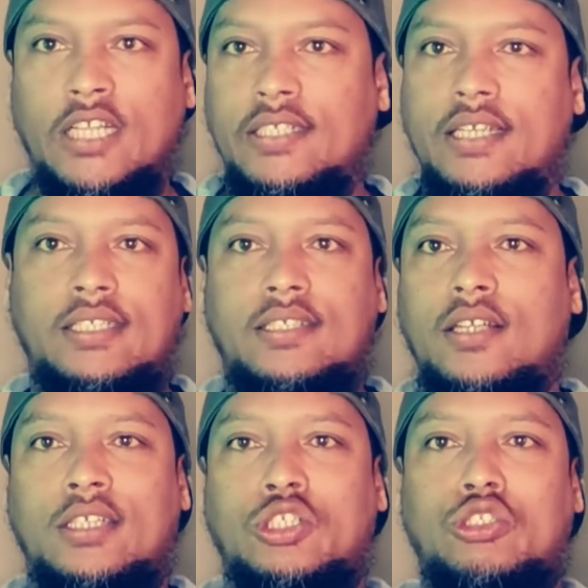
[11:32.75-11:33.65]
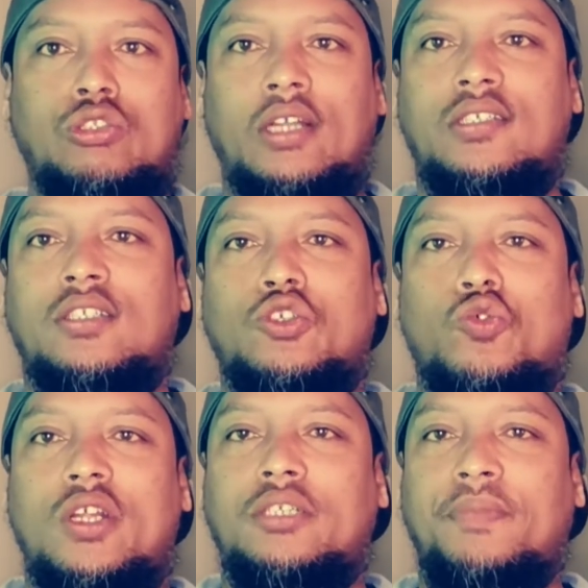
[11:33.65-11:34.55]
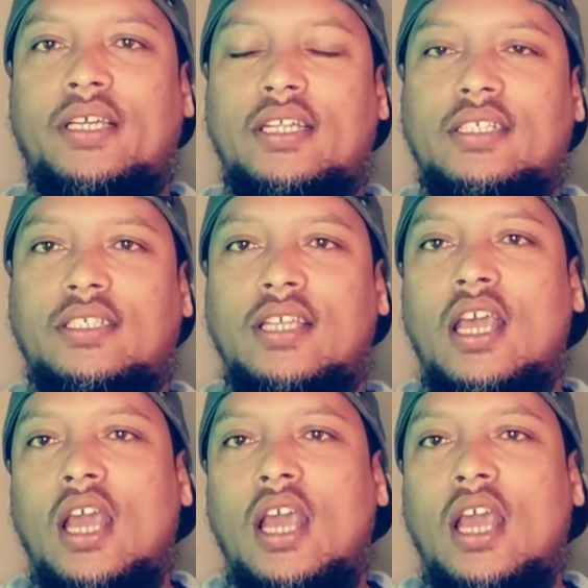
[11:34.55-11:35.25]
it's not just a good experience